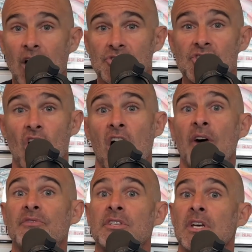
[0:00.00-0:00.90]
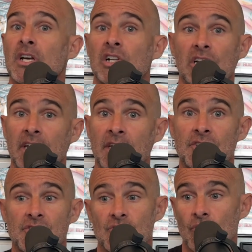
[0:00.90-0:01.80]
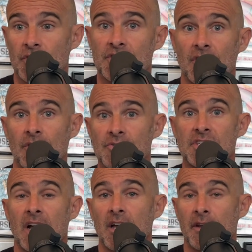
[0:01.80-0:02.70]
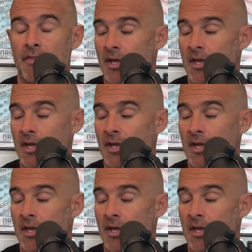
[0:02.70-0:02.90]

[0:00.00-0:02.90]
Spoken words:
soft, clean, distorted tones, that kind of thing.